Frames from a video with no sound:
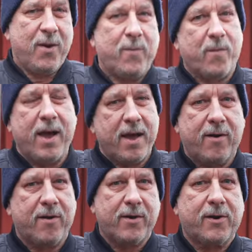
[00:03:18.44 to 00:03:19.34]
Where
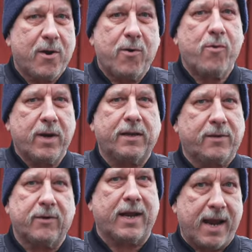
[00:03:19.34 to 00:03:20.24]
are you going
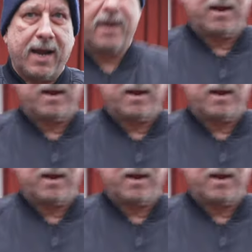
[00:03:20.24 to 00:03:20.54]
today?